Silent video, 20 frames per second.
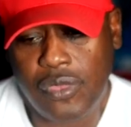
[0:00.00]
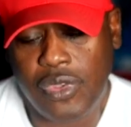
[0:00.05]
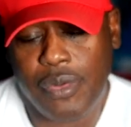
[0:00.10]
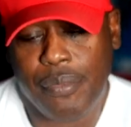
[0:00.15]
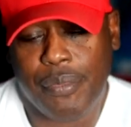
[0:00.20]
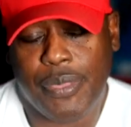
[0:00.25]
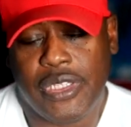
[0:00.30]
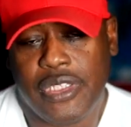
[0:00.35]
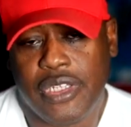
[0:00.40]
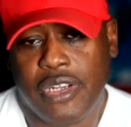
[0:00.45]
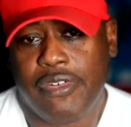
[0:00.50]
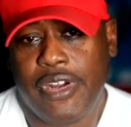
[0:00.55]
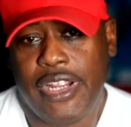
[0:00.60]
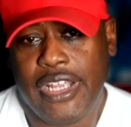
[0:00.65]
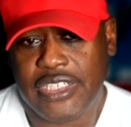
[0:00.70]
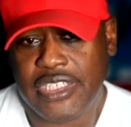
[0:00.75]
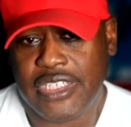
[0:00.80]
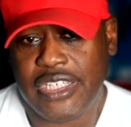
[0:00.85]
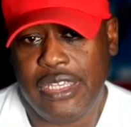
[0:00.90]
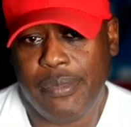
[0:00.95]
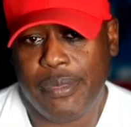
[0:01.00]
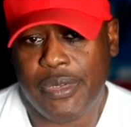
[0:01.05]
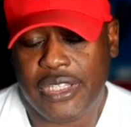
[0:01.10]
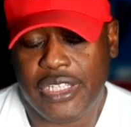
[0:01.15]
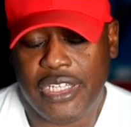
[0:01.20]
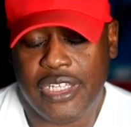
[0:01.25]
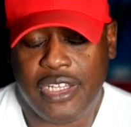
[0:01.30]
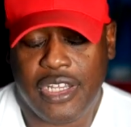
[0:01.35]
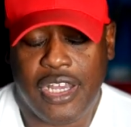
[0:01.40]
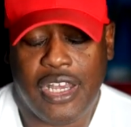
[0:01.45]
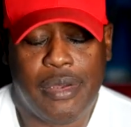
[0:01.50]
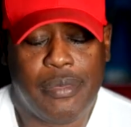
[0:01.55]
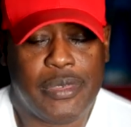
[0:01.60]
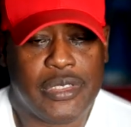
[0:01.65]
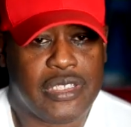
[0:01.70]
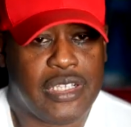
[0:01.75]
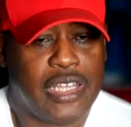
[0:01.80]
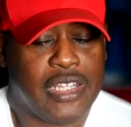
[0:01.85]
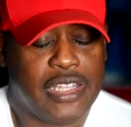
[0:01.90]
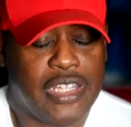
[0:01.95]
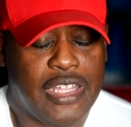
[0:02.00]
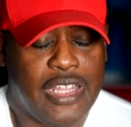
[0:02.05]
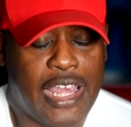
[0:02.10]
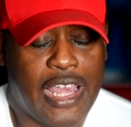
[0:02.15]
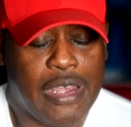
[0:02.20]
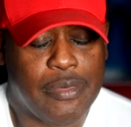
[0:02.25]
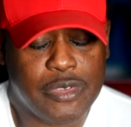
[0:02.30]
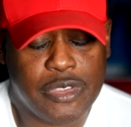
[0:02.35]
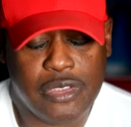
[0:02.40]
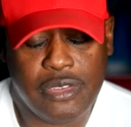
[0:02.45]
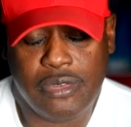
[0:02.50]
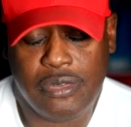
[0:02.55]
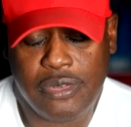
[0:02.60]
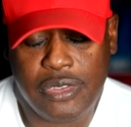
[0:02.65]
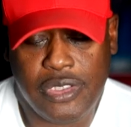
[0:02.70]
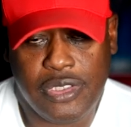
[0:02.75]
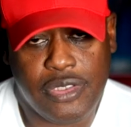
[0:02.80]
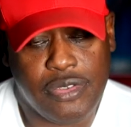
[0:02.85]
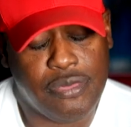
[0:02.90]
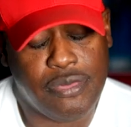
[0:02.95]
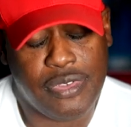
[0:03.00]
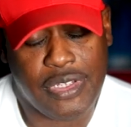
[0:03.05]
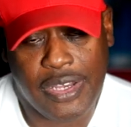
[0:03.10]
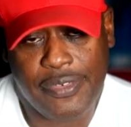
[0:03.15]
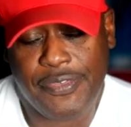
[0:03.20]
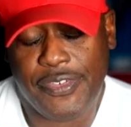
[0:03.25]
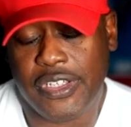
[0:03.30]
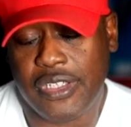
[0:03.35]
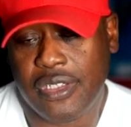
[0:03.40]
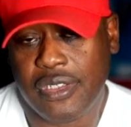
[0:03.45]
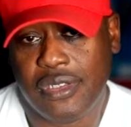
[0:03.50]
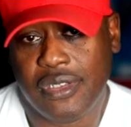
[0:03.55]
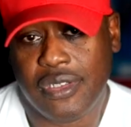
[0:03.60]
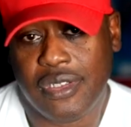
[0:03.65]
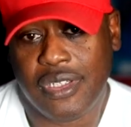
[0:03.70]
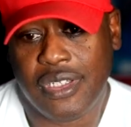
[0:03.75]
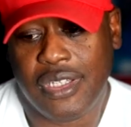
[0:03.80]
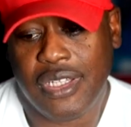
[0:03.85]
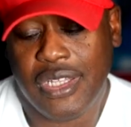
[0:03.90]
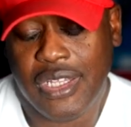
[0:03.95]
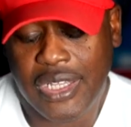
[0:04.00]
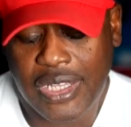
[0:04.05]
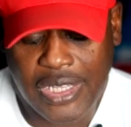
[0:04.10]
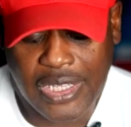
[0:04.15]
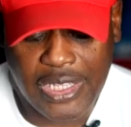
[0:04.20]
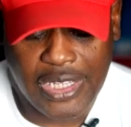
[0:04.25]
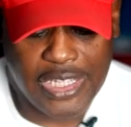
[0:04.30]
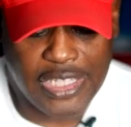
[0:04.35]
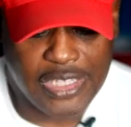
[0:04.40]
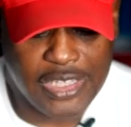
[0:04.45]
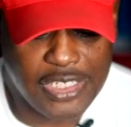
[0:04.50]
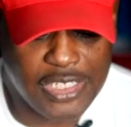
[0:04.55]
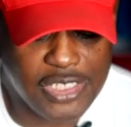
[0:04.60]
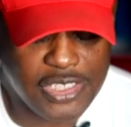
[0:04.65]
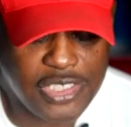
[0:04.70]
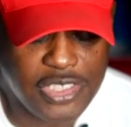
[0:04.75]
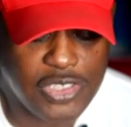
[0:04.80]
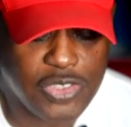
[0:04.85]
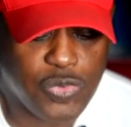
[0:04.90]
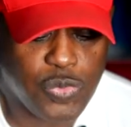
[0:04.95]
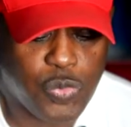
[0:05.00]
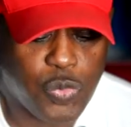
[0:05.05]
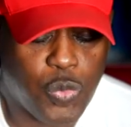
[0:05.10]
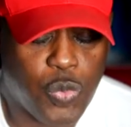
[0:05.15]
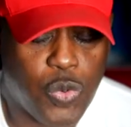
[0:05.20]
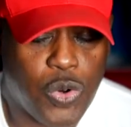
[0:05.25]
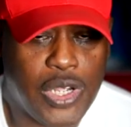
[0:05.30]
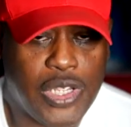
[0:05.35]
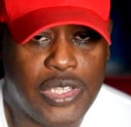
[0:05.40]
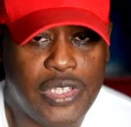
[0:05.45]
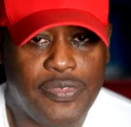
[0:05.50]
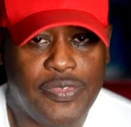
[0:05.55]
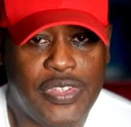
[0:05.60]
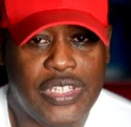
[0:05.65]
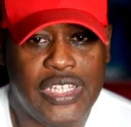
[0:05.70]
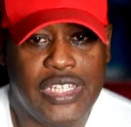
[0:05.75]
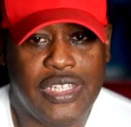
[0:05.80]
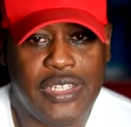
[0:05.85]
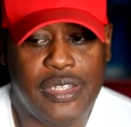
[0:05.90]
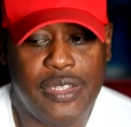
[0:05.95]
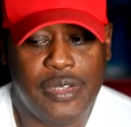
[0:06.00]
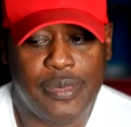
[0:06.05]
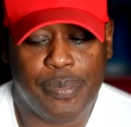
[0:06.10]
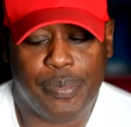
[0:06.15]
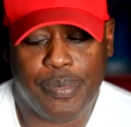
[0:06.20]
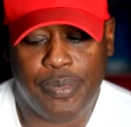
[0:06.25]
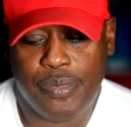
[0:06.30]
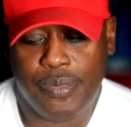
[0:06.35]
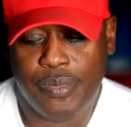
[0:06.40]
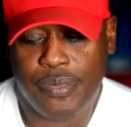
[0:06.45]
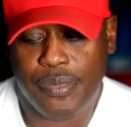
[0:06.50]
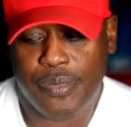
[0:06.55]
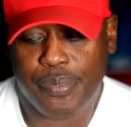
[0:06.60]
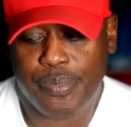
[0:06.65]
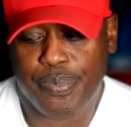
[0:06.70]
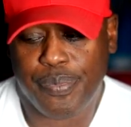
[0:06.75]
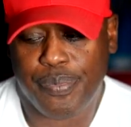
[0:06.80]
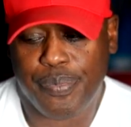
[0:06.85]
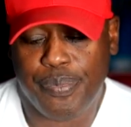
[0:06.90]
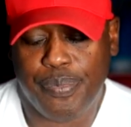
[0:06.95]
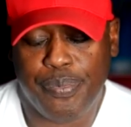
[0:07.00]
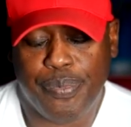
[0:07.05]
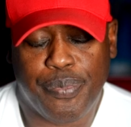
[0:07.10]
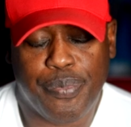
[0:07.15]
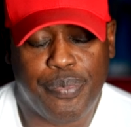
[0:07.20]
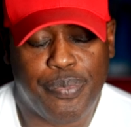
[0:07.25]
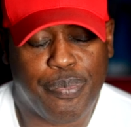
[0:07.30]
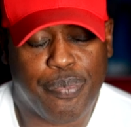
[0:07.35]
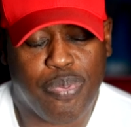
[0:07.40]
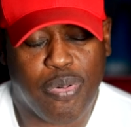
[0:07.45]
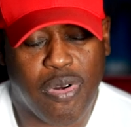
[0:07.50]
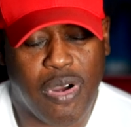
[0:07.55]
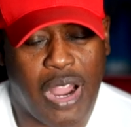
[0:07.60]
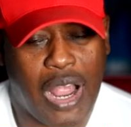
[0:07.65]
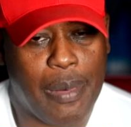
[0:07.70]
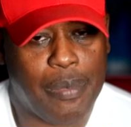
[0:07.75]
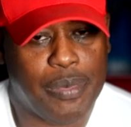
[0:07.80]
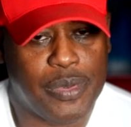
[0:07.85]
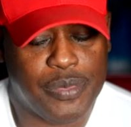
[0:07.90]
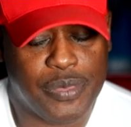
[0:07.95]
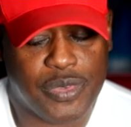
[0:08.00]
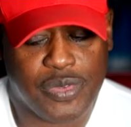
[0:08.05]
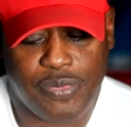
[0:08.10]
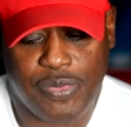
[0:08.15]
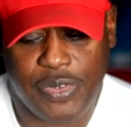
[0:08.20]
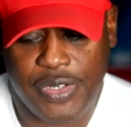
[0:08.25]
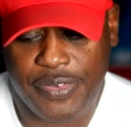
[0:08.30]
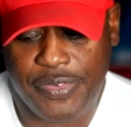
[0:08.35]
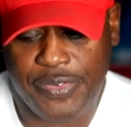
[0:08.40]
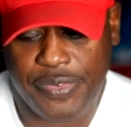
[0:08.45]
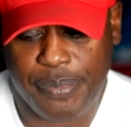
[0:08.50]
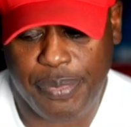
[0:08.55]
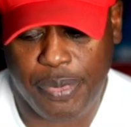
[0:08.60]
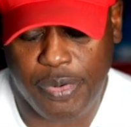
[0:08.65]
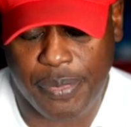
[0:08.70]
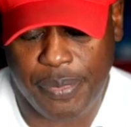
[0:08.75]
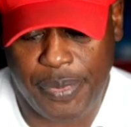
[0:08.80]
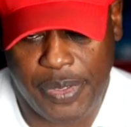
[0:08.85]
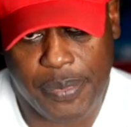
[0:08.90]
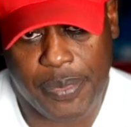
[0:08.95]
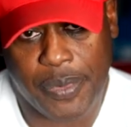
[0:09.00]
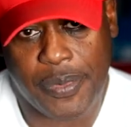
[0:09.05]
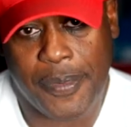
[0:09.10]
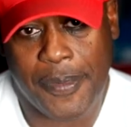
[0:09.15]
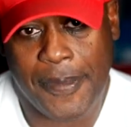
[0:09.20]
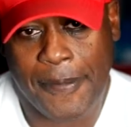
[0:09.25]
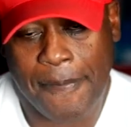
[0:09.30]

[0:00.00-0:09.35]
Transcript: But in the grand scheme of things, comments like that absolutely do nothing. And this is one of the problems with poor people.